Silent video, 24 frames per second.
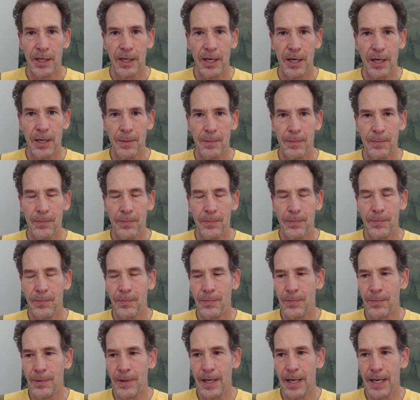
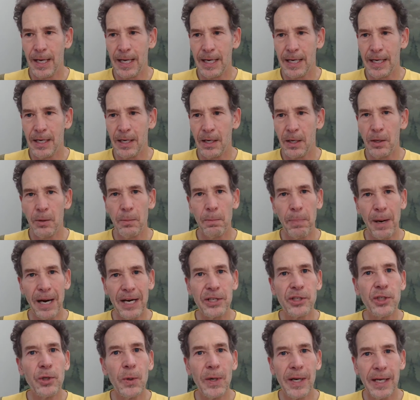And by
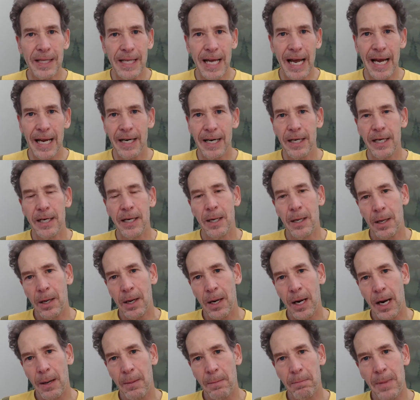doing that,
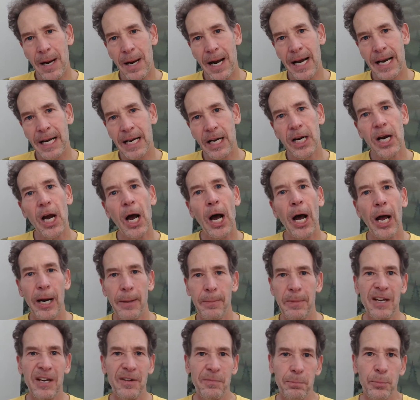my
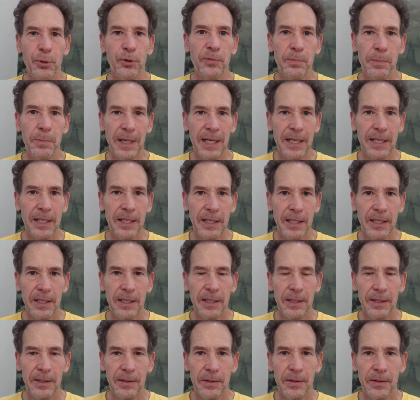economy of movement
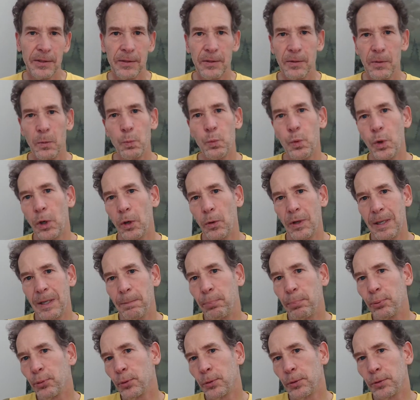will
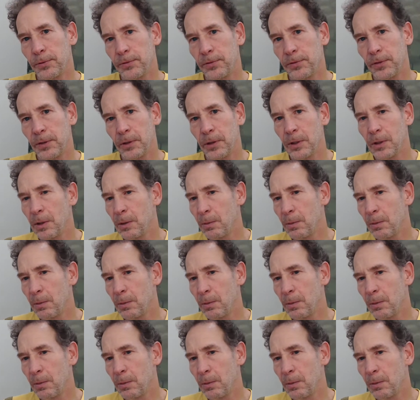improve